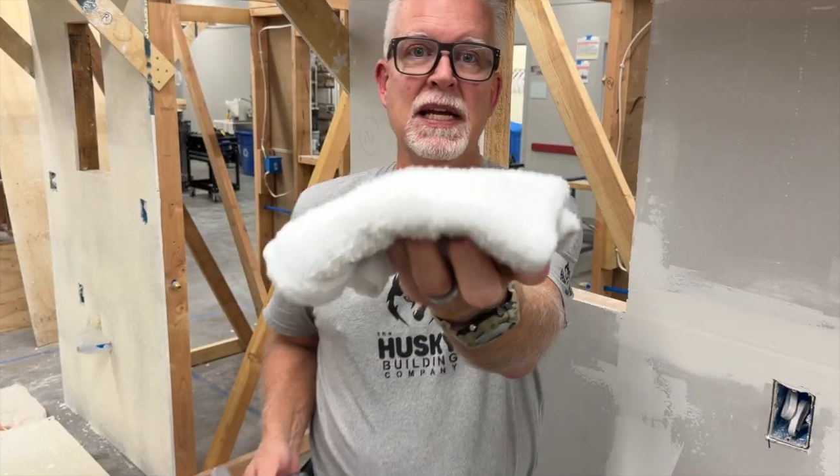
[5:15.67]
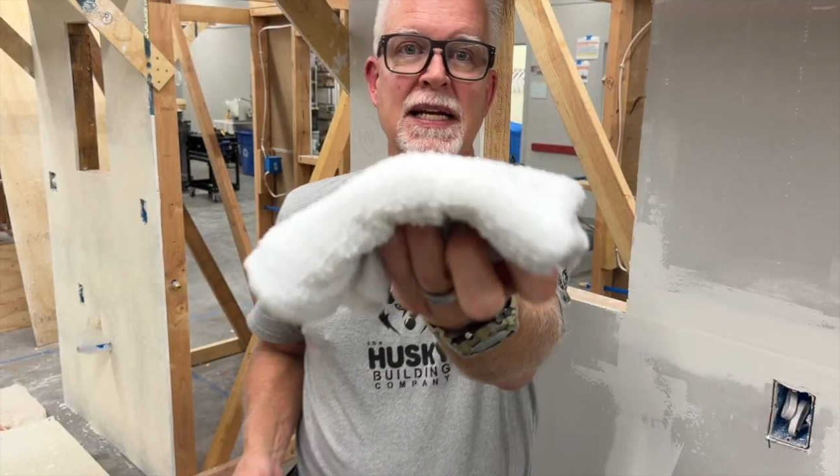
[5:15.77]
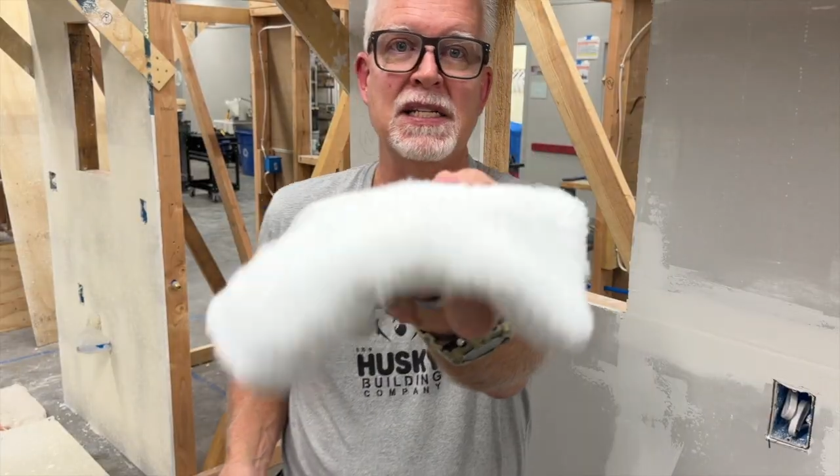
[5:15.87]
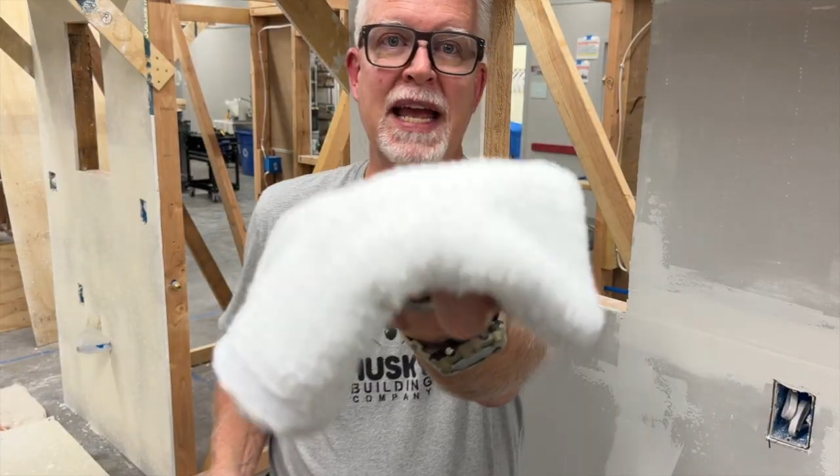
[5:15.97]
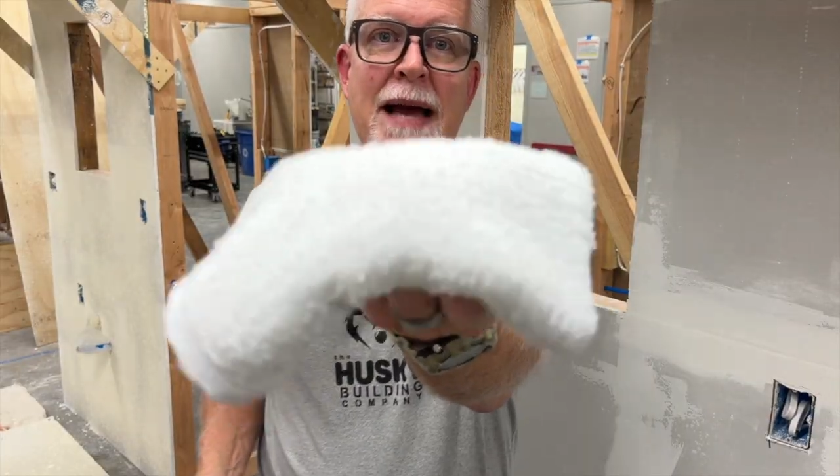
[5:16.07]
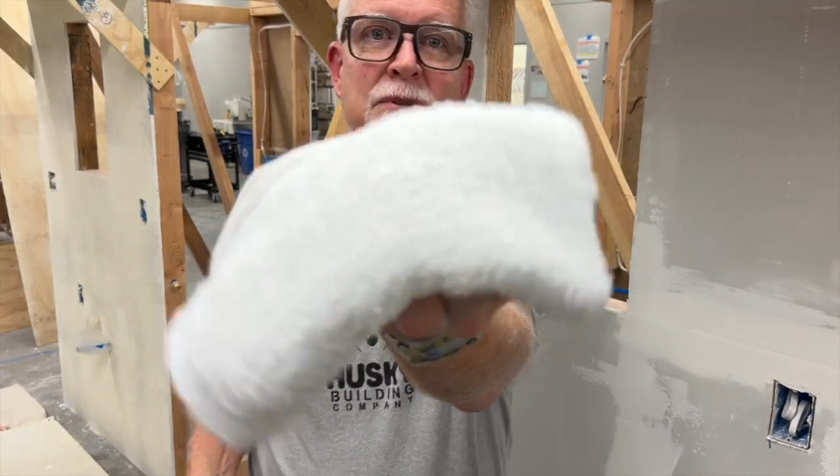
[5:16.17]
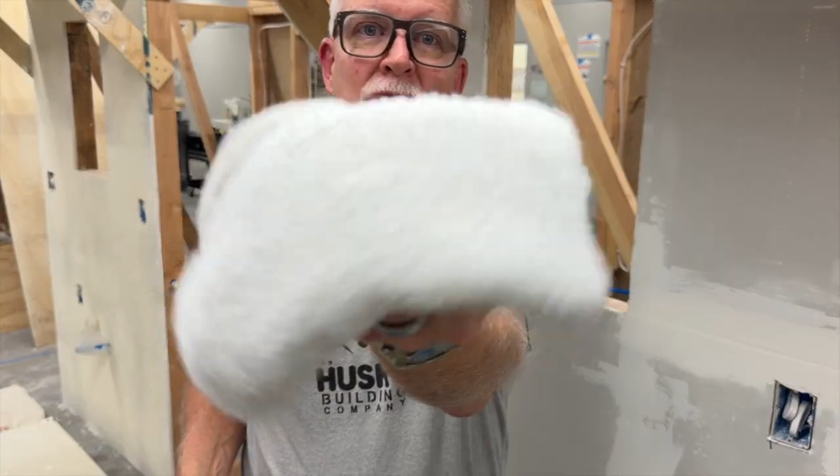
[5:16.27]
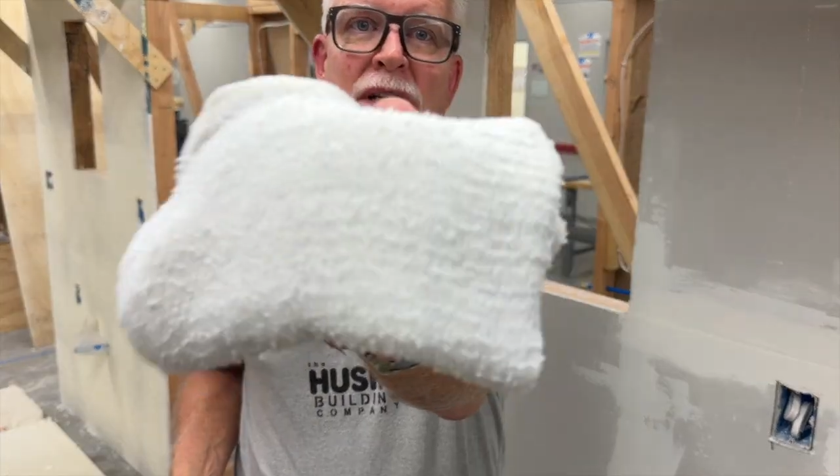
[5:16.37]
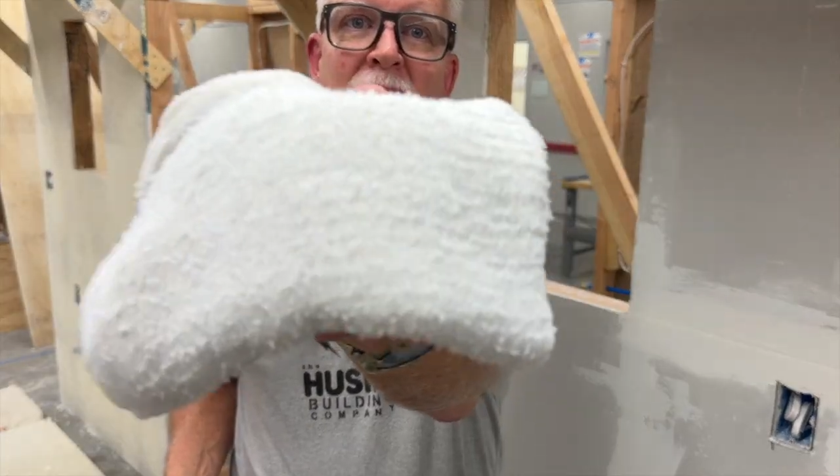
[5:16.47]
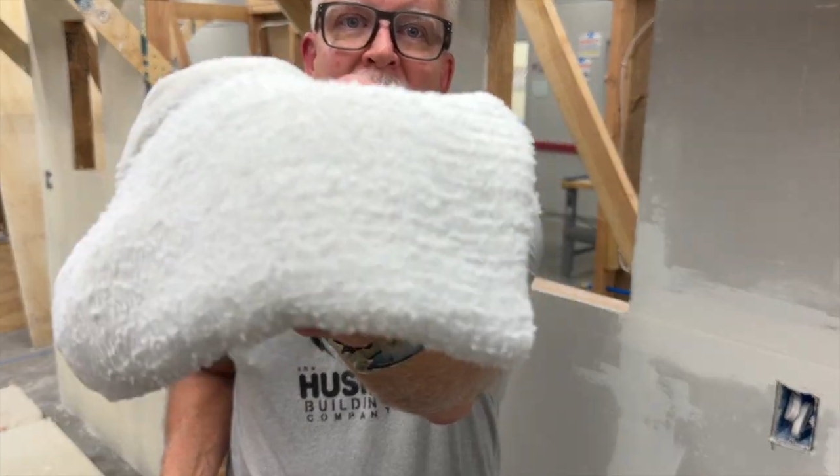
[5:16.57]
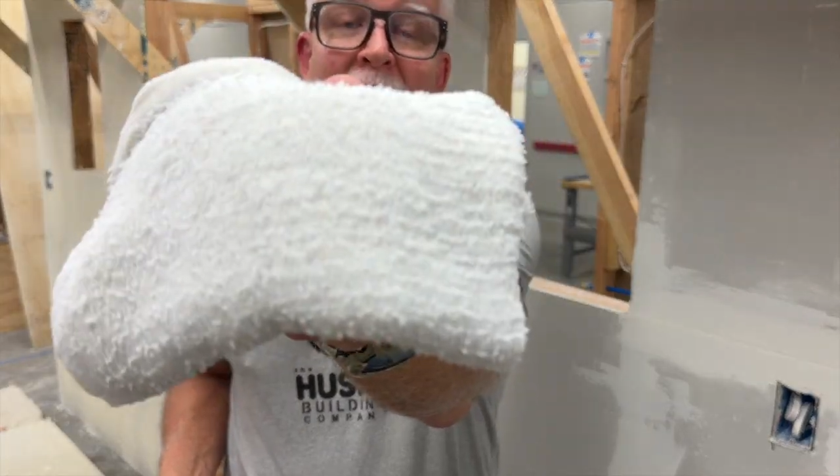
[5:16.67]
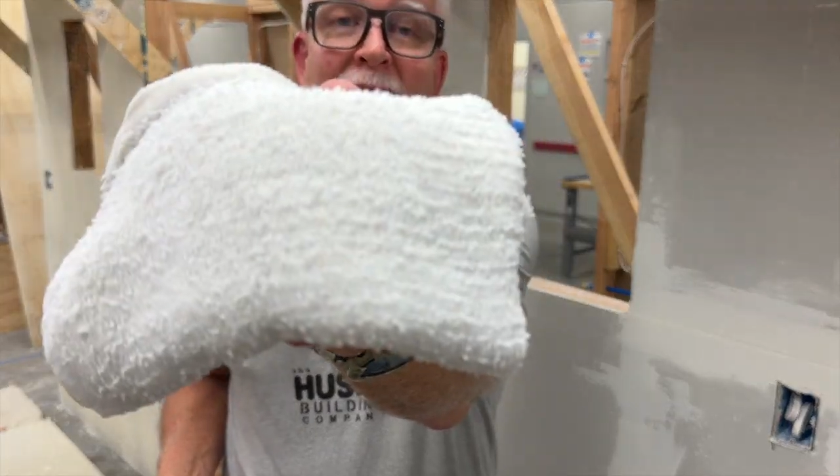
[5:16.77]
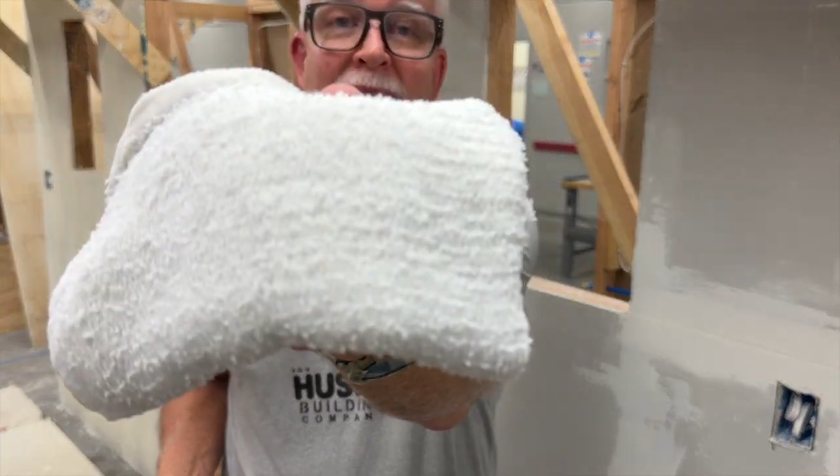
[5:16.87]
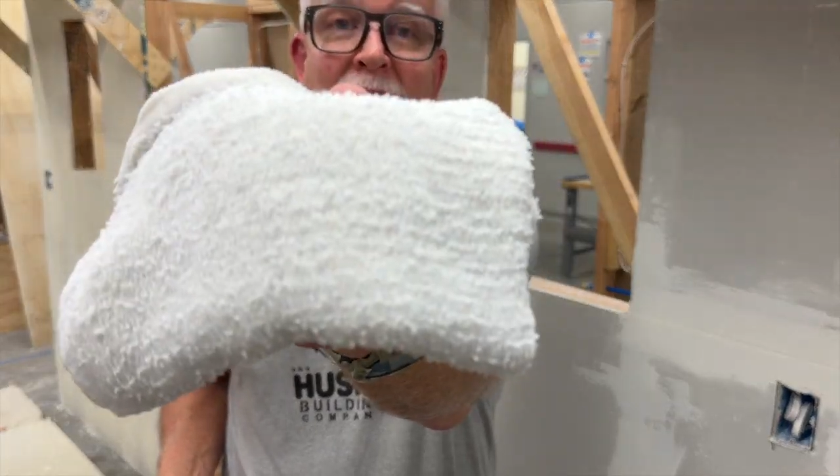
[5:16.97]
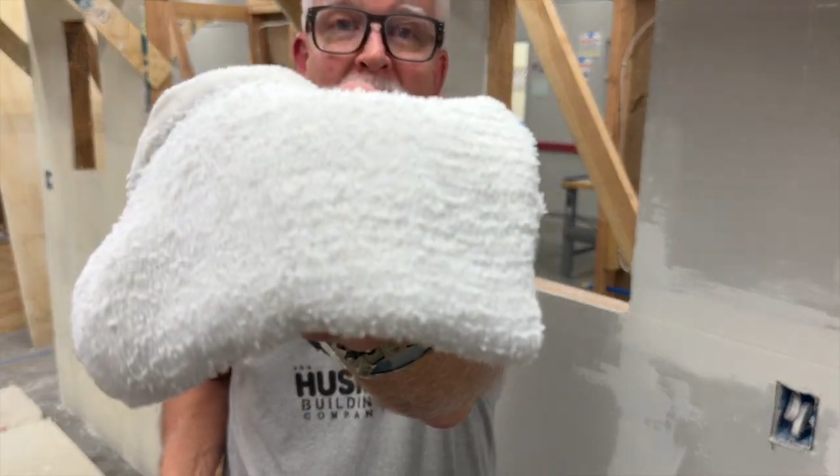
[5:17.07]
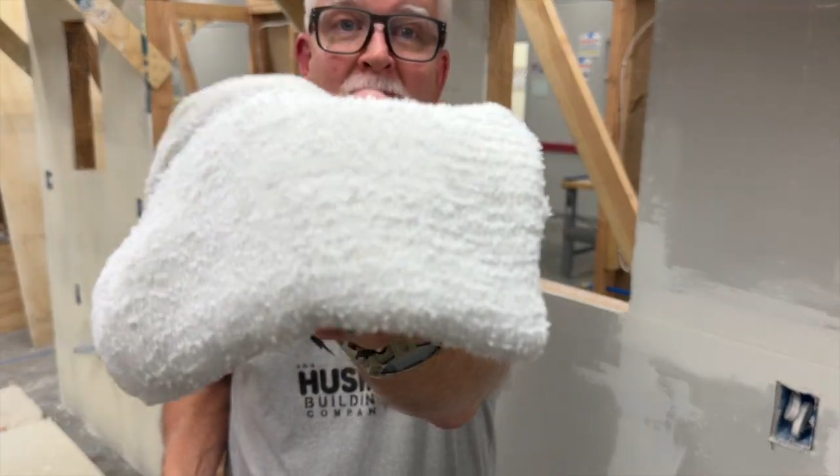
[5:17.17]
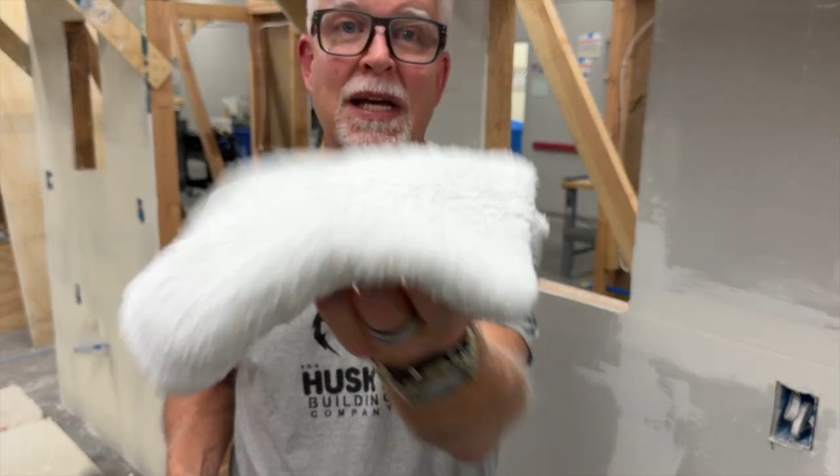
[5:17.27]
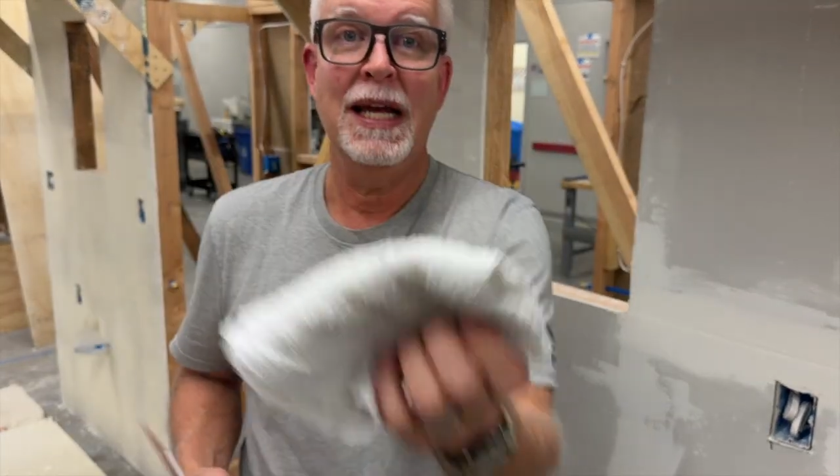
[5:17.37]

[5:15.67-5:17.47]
gets captured inside this